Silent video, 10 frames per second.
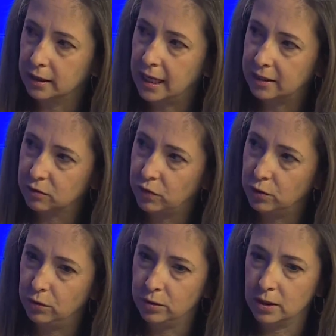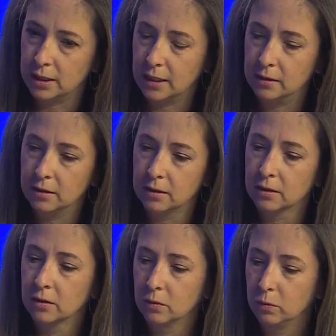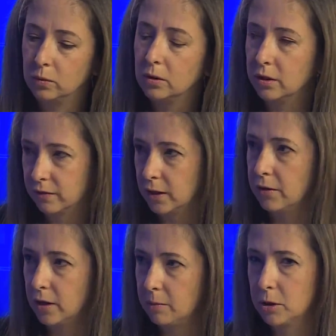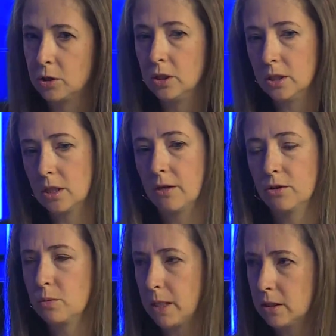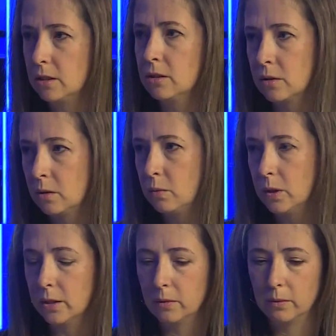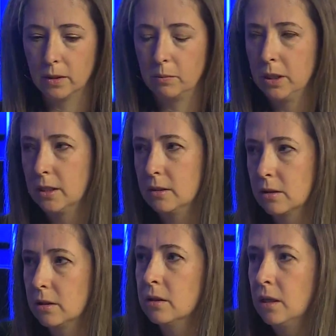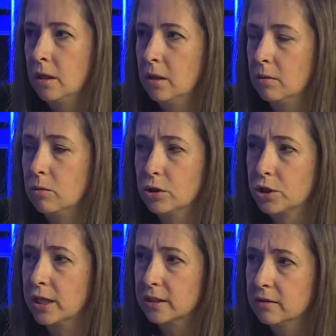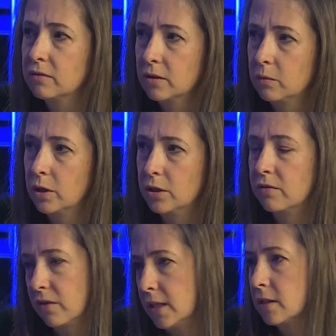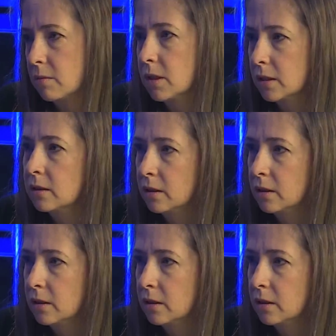the last few cents, we'll look for other opportunities in other spaces where the pickings are more attractive and where you can find something.